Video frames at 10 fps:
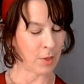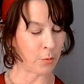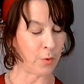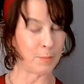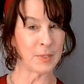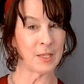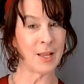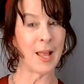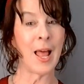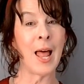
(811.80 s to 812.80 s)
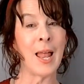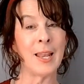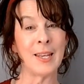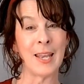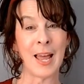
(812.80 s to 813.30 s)
Whoops.
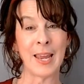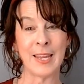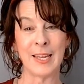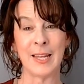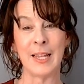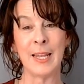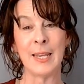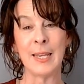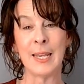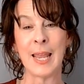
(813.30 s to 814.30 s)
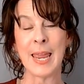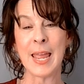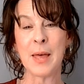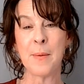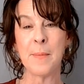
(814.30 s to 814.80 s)
Like a
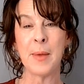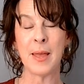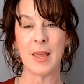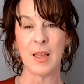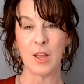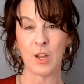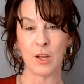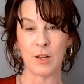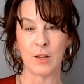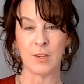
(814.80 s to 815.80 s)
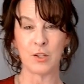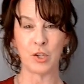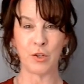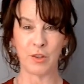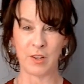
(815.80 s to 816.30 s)
lamb
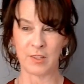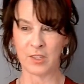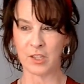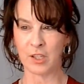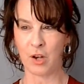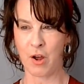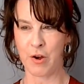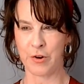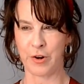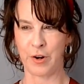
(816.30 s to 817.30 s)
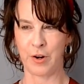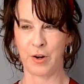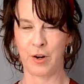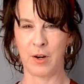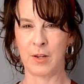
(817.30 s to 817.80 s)
to the slaughter,
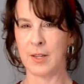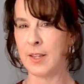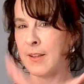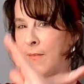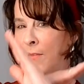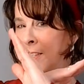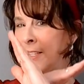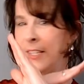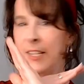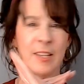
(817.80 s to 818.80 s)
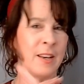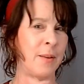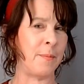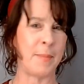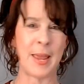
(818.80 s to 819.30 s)

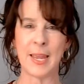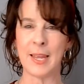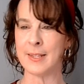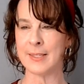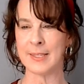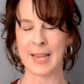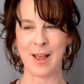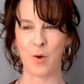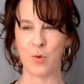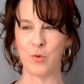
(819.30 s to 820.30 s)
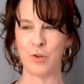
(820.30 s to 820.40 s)
didn't make a sound.